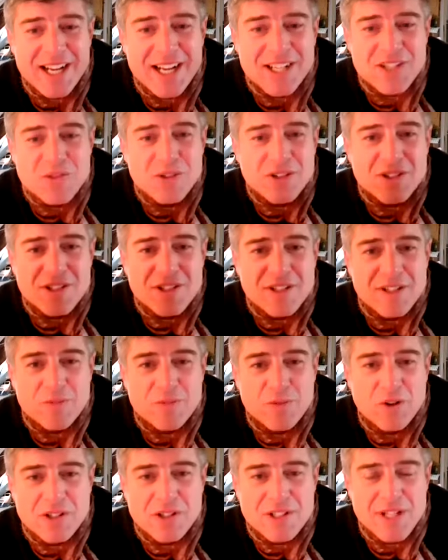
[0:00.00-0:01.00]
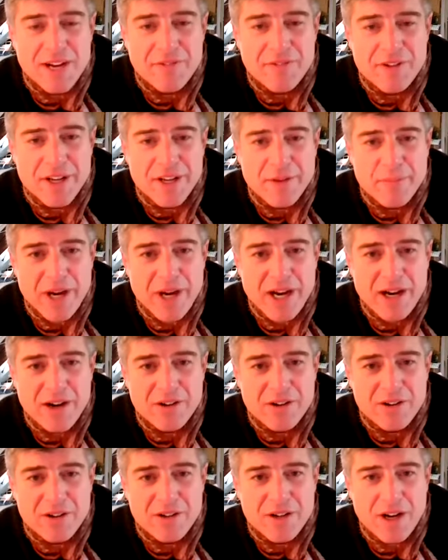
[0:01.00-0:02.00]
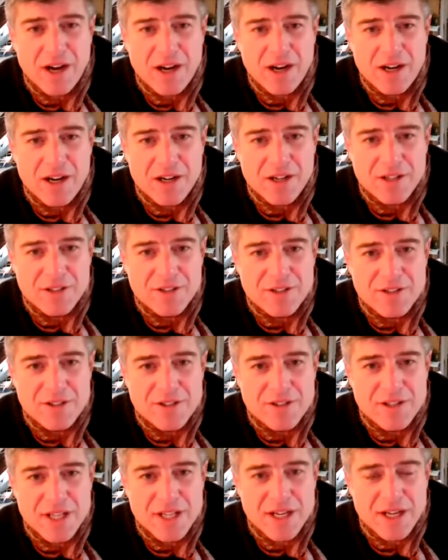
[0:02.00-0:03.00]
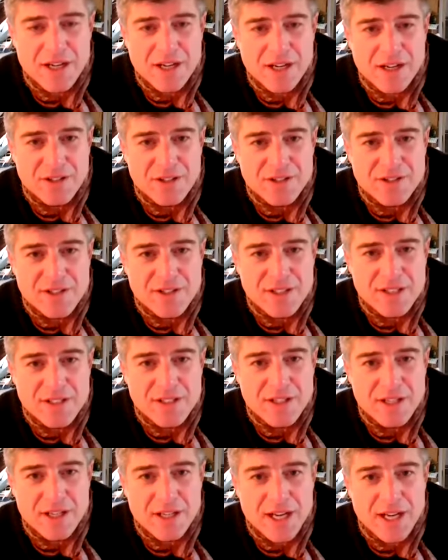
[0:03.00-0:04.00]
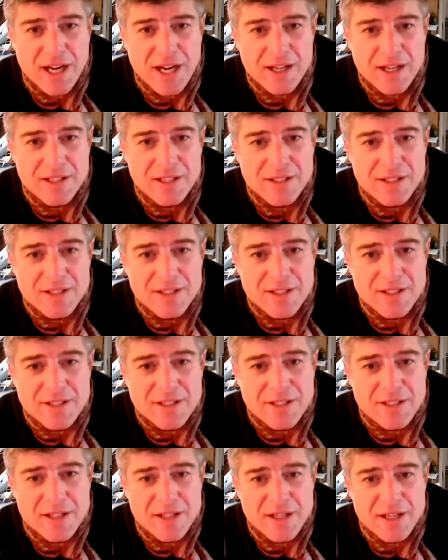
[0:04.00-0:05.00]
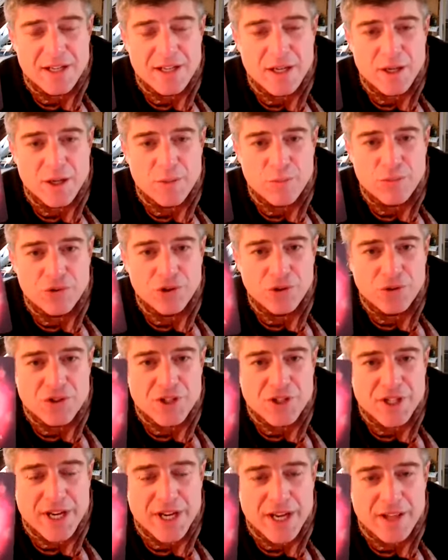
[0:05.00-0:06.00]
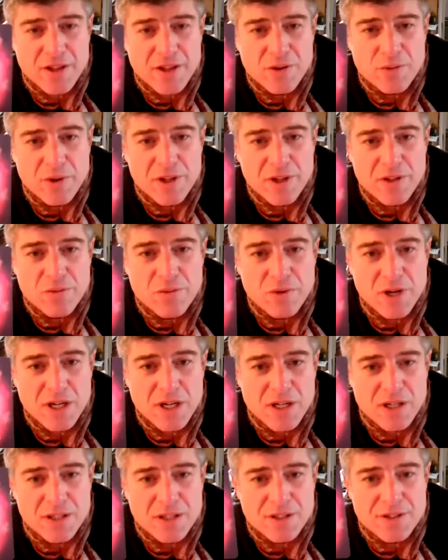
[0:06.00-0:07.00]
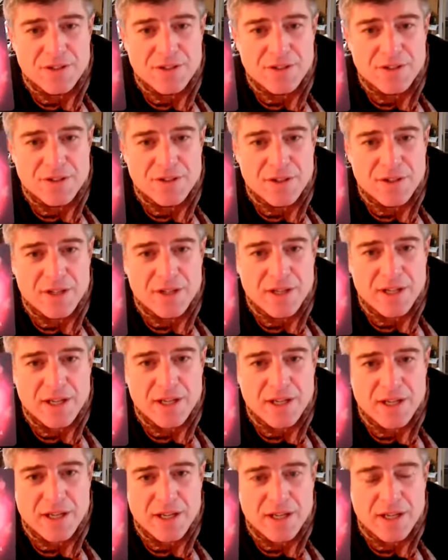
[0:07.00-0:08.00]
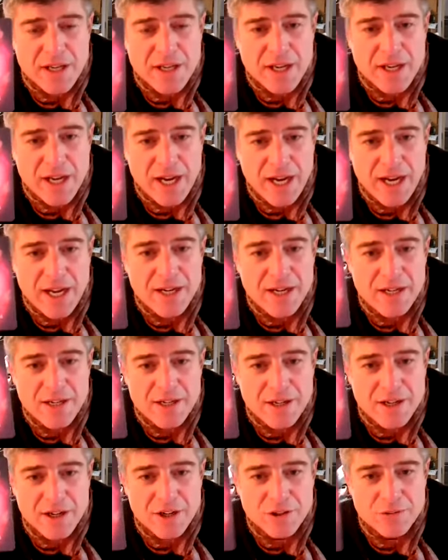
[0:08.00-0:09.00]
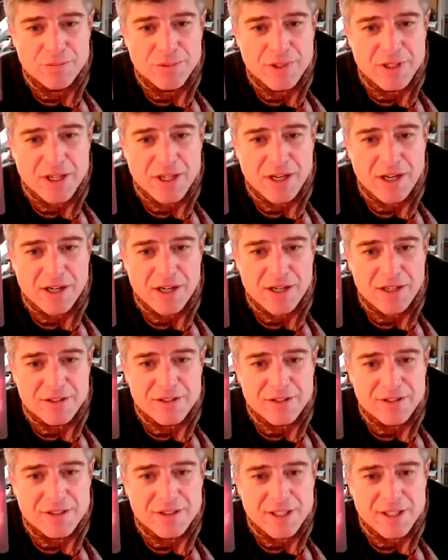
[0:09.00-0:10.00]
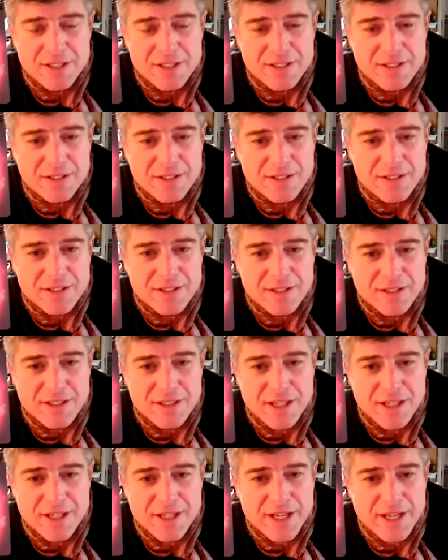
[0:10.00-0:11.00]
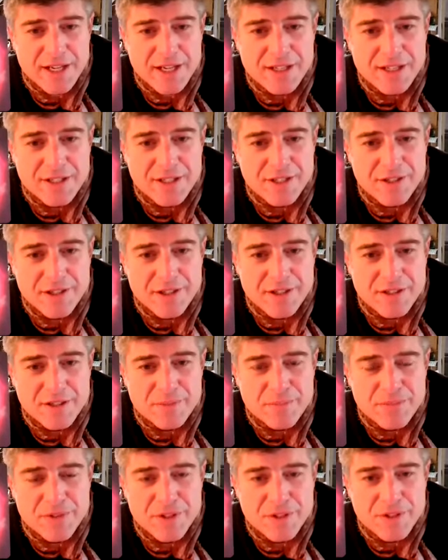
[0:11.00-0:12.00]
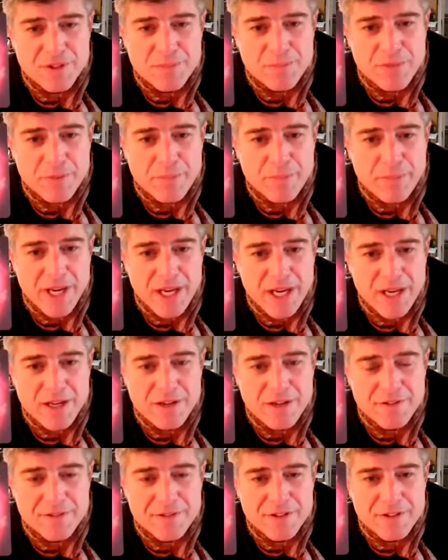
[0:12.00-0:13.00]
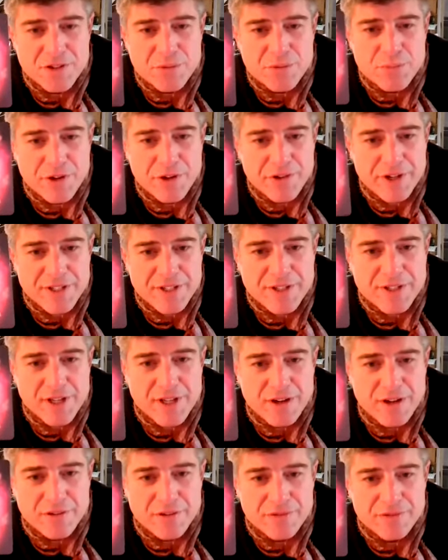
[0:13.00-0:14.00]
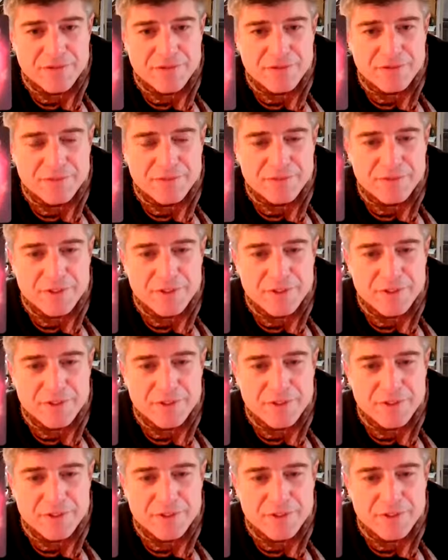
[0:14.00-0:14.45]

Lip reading: mean, that's what's lovely about the arts is that colors brought together with words can open the heart. And again, you know, the pink of the spirit self,